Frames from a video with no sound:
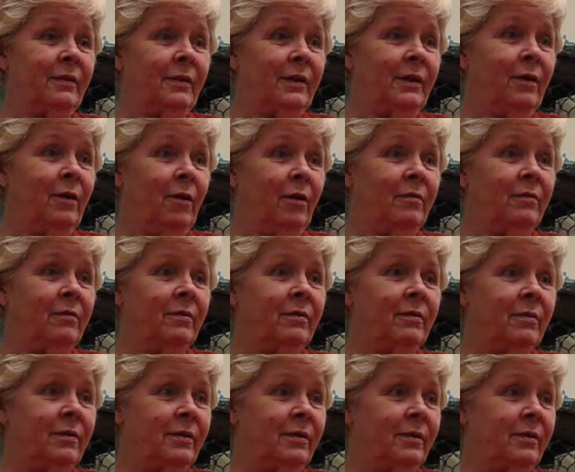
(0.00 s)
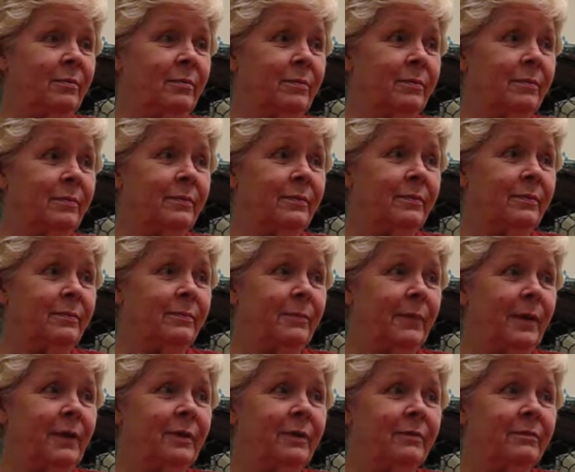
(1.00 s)
that he lost his
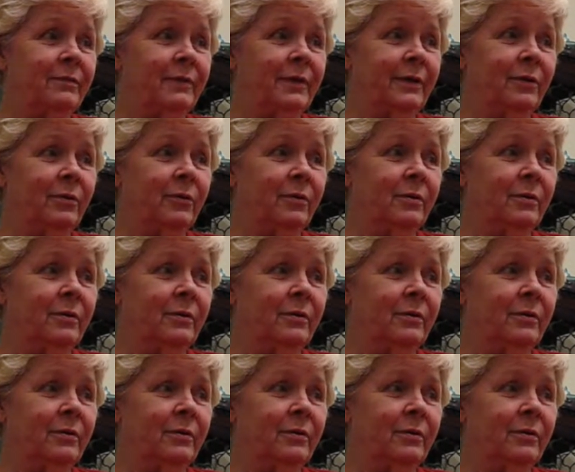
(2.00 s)
bottle of liquor.